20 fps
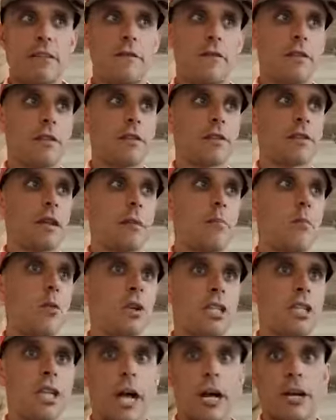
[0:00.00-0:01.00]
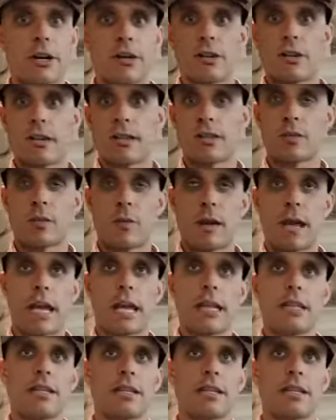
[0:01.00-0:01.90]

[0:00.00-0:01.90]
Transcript: It feels, I'm more tired this way.